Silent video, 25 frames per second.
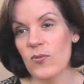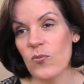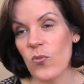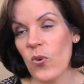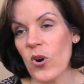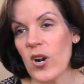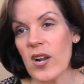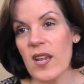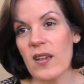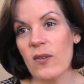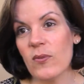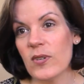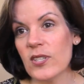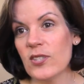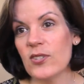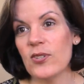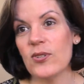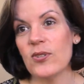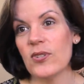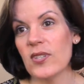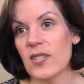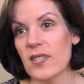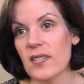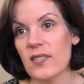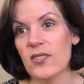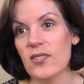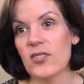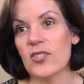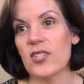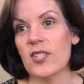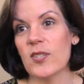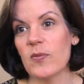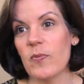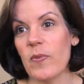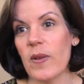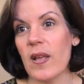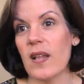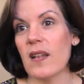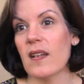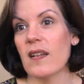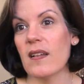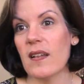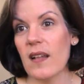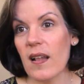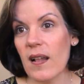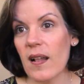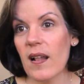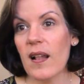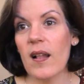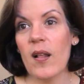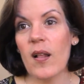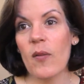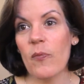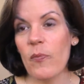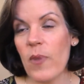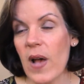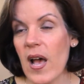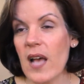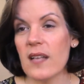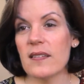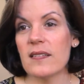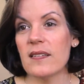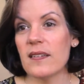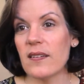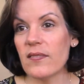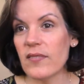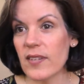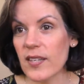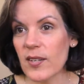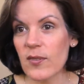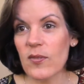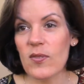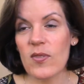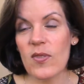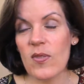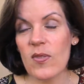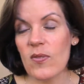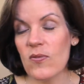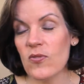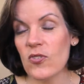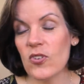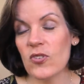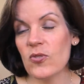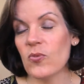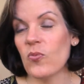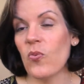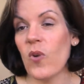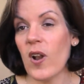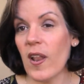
Working with Susan has just been just